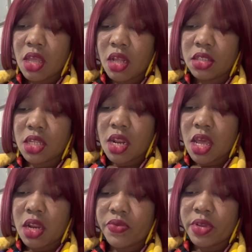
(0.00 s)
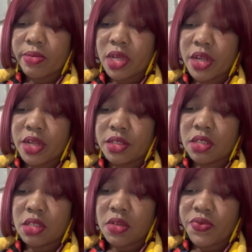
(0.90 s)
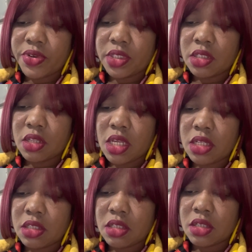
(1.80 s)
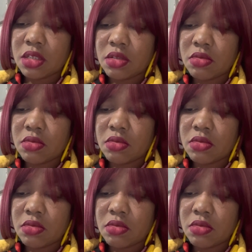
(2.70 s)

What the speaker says: That's a lot of them, guys, in different states.